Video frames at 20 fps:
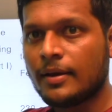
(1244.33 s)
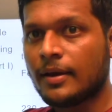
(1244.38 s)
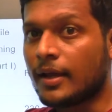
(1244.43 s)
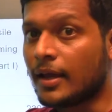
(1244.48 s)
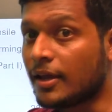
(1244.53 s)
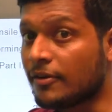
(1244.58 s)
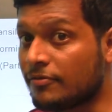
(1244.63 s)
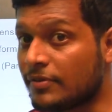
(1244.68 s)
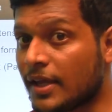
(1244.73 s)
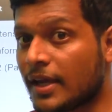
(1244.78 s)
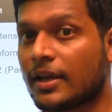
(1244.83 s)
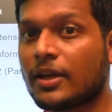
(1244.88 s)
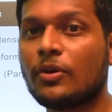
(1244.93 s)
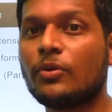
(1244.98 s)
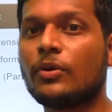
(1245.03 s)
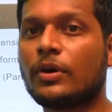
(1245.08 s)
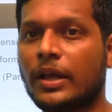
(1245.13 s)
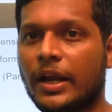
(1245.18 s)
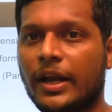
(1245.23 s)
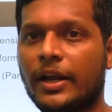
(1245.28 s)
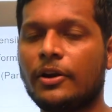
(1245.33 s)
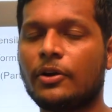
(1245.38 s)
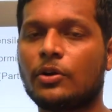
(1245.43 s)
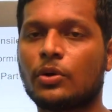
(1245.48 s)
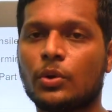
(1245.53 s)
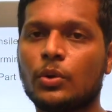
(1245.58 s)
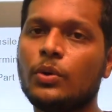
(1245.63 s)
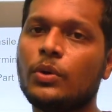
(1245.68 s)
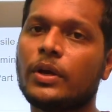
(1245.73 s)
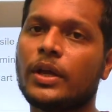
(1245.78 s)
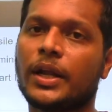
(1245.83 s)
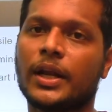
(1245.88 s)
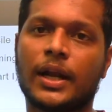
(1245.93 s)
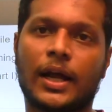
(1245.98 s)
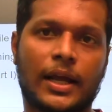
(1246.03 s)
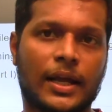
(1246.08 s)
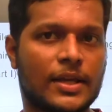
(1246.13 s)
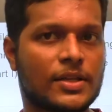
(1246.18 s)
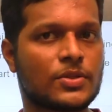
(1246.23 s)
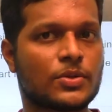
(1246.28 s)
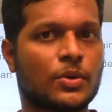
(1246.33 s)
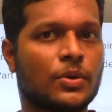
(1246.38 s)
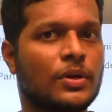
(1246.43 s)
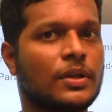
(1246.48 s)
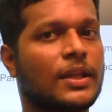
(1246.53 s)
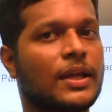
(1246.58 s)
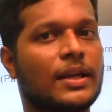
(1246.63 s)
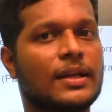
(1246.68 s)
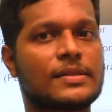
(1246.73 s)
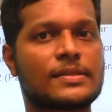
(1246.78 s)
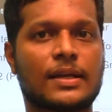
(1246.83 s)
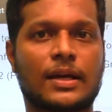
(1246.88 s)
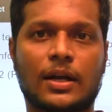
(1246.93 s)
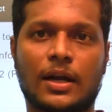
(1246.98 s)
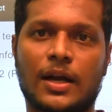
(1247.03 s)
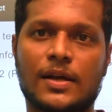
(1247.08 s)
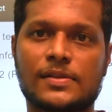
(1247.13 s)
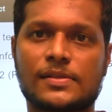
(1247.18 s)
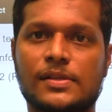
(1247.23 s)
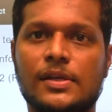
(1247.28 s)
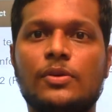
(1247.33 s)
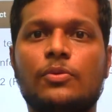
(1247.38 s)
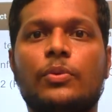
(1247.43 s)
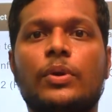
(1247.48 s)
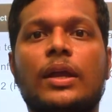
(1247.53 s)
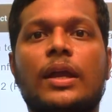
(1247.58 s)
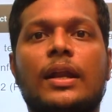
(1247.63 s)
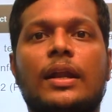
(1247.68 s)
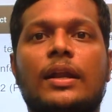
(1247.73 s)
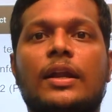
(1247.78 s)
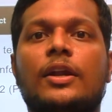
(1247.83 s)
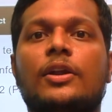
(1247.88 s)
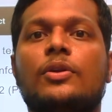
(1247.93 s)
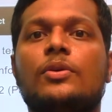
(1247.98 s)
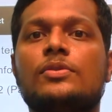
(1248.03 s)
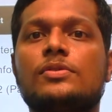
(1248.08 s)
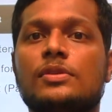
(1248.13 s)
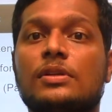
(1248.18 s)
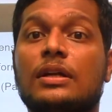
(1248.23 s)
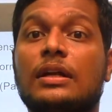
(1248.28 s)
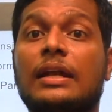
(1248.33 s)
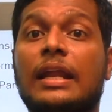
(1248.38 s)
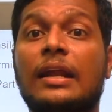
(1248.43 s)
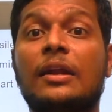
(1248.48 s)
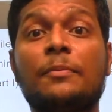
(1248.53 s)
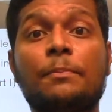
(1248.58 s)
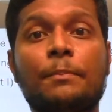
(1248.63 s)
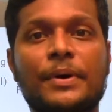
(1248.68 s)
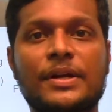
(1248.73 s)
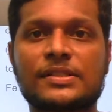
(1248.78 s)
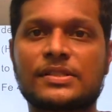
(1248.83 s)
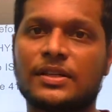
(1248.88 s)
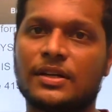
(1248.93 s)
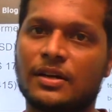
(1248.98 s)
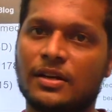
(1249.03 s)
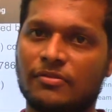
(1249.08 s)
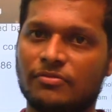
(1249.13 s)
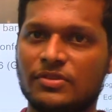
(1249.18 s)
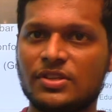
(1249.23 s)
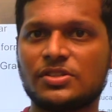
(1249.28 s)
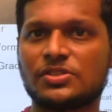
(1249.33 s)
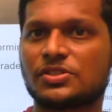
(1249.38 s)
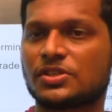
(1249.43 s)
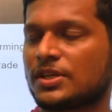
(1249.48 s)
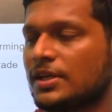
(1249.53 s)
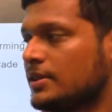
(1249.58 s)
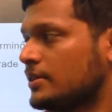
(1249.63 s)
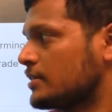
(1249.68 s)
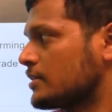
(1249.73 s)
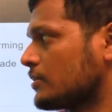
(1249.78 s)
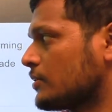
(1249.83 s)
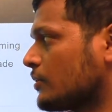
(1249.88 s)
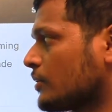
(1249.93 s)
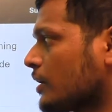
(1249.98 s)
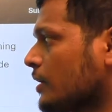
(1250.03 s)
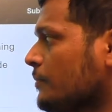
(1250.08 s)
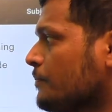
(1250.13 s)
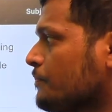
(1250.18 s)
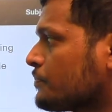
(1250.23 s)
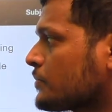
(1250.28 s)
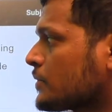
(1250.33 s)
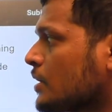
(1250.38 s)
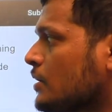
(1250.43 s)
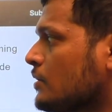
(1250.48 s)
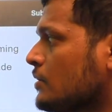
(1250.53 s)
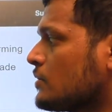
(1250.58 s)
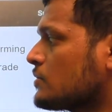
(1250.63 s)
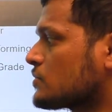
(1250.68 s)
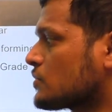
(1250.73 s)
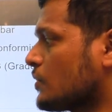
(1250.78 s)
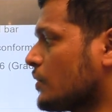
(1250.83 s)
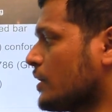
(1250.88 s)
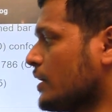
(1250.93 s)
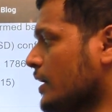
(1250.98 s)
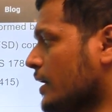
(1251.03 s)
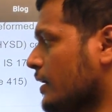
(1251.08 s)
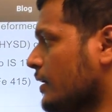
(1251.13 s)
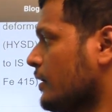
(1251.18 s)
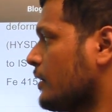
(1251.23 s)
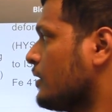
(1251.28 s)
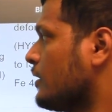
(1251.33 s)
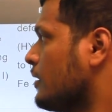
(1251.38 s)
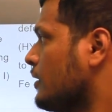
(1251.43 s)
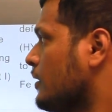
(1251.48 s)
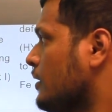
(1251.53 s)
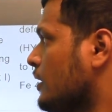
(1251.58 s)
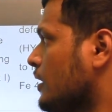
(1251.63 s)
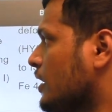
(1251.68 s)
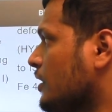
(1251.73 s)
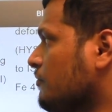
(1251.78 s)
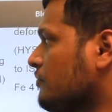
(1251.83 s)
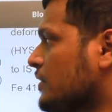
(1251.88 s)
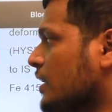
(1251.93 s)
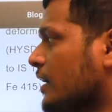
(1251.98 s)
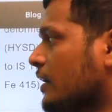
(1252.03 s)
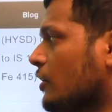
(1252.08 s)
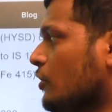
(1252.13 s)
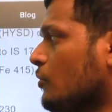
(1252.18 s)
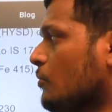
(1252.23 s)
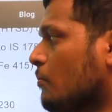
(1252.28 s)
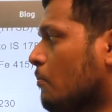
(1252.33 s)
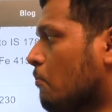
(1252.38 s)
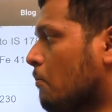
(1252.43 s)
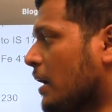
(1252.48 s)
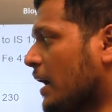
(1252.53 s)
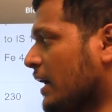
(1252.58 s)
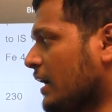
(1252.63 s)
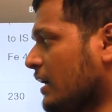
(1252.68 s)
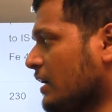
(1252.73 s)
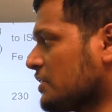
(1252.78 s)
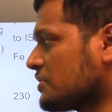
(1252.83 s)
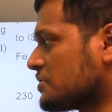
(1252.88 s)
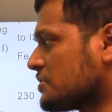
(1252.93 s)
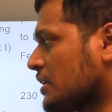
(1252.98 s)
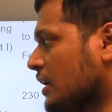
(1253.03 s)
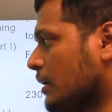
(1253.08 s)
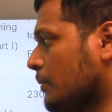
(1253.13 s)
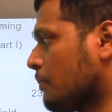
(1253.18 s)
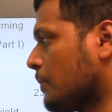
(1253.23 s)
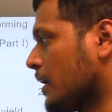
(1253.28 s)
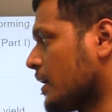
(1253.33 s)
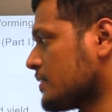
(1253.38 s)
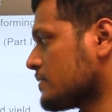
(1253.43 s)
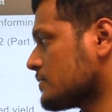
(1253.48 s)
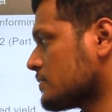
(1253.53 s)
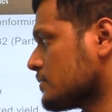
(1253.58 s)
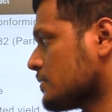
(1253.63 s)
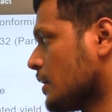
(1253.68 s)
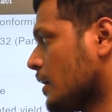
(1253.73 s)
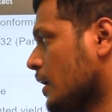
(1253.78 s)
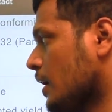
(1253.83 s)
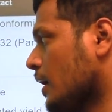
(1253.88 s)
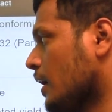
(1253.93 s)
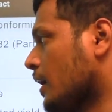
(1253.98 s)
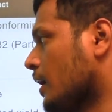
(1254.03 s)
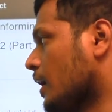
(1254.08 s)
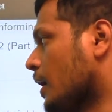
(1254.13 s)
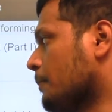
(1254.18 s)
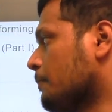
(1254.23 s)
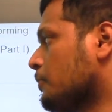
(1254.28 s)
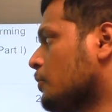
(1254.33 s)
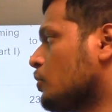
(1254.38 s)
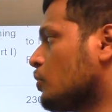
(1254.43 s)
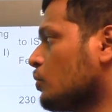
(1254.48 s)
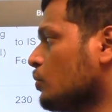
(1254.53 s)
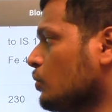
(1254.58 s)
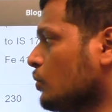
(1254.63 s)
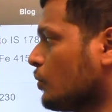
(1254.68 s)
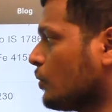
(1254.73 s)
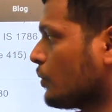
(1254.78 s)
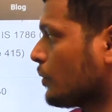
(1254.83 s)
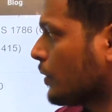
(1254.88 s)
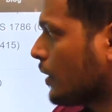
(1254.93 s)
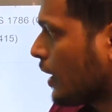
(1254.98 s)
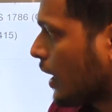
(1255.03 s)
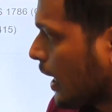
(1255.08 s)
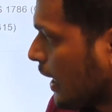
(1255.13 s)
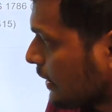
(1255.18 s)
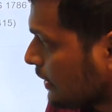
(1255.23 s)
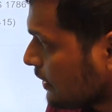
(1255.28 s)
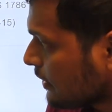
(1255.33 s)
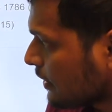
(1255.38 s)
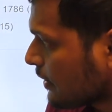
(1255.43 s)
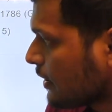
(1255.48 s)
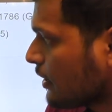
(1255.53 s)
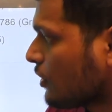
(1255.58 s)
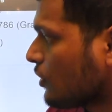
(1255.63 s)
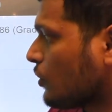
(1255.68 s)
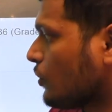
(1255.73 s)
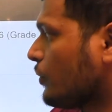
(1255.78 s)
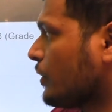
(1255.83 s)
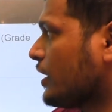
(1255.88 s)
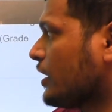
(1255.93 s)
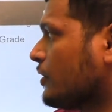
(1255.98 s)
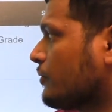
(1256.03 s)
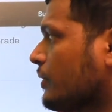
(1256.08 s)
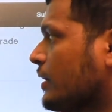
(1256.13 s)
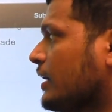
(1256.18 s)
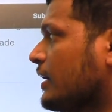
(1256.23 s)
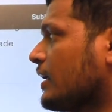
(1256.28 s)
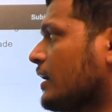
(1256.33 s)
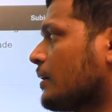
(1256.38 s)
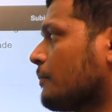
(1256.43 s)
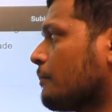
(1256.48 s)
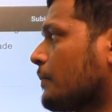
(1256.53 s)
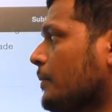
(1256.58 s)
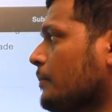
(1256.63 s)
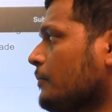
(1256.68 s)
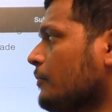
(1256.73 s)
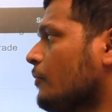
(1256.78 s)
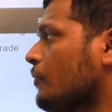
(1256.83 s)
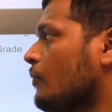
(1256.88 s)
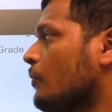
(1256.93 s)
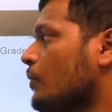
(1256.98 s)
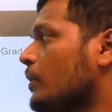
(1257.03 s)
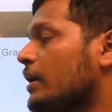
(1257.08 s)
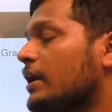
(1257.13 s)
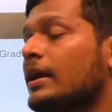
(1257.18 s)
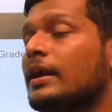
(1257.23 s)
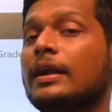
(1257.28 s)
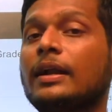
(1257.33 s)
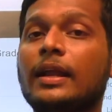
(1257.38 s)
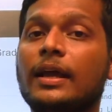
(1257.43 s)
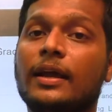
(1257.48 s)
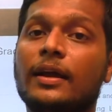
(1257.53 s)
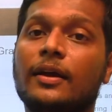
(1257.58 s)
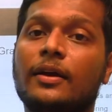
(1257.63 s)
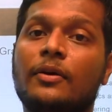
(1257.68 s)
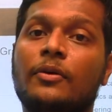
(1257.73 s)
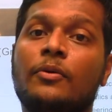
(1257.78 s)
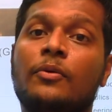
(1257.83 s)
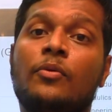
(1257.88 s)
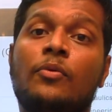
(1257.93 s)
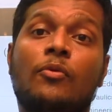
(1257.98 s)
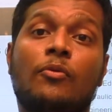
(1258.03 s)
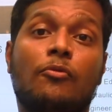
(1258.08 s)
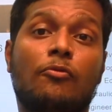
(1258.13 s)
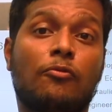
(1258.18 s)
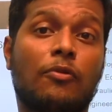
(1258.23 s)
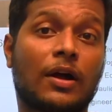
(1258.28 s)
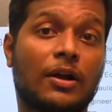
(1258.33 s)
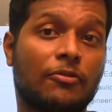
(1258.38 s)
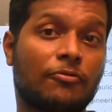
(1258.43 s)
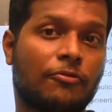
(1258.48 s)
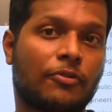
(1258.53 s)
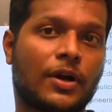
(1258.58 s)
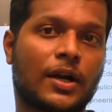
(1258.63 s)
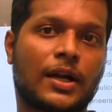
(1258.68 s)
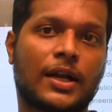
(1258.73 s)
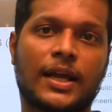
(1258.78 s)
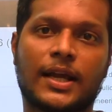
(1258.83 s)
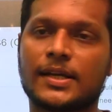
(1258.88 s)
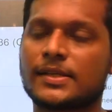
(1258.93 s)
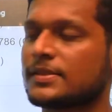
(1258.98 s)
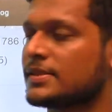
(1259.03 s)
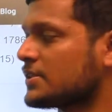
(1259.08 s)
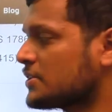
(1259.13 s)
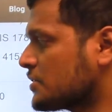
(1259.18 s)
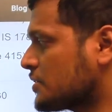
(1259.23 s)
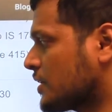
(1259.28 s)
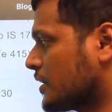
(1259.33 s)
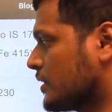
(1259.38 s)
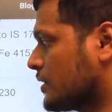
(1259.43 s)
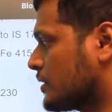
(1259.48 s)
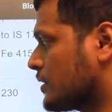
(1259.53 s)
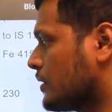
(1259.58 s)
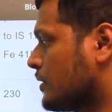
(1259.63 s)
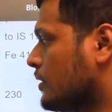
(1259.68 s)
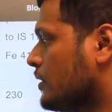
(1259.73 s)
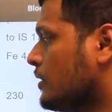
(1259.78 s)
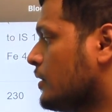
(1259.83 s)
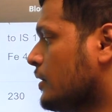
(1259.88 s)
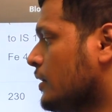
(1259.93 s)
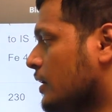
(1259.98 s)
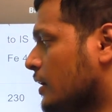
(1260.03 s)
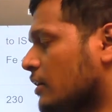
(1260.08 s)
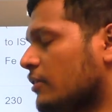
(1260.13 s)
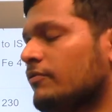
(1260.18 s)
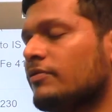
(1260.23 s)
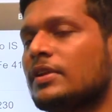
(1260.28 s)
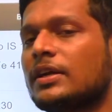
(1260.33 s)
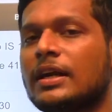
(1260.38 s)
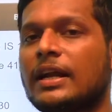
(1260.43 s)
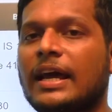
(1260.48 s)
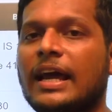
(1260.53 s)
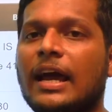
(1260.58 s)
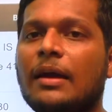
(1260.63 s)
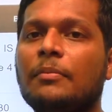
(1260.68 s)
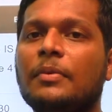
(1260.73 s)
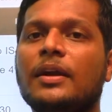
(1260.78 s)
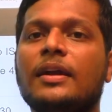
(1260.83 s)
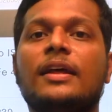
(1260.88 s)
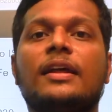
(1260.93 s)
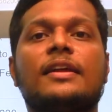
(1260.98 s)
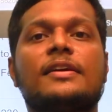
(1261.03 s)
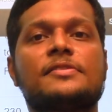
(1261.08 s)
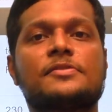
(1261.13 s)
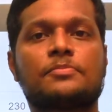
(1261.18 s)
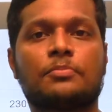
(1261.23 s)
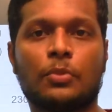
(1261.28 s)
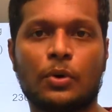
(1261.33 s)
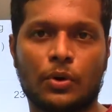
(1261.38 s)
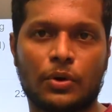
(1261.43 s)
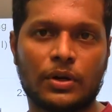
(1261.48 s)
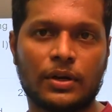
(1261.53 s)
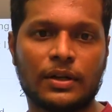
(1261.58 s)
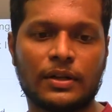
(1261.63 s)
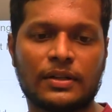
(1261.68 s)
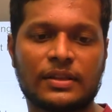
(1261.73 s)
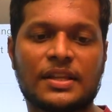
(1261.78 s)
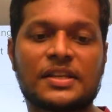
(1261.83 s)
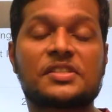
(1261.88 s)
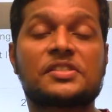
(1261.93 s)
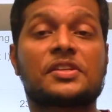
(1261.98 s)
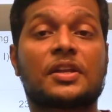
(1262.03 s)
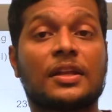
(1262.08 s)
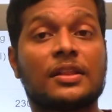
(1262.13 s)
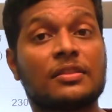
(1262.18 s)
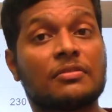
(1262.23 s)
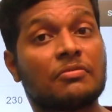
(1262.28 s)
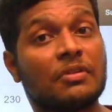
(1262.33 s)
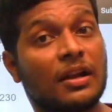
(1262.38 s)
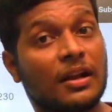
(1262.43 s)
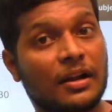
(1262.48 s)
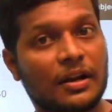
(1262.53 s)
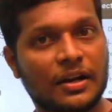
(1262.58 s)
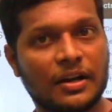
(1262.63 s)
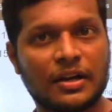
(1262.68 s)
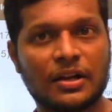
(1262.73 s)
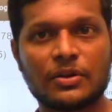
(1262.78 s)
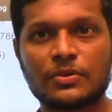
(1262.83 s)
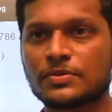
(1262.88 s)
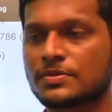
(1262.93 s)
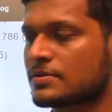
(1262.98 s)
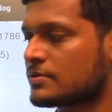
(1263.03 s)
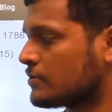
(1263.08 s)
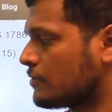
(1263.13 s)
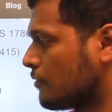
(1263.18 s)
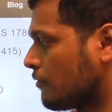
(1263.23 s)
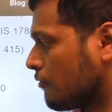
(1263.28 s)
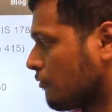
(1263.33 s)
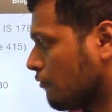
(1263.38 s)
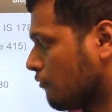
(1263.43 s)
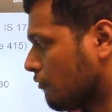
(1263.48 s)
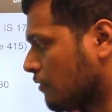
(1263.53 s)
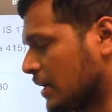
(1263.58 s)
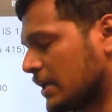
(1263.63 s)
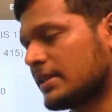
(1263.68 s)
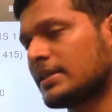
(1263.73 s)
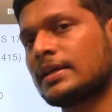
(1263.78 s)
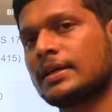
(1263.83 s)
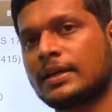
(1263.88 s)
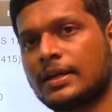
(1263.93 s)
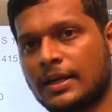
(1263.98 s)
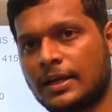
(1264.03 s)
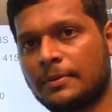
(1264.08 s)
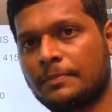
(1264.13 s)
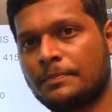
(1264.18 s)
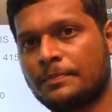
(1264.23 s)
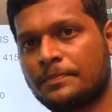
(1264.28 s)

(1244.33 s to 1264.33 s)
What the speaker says: If they give grade 2 in IS code, there is a clause that we can reduce 10% of the strength, okay. So here if they give mild steel bars up to and including 20 mm, we can take 140 as the strength. If the diameter is more, the strength will reduce 130.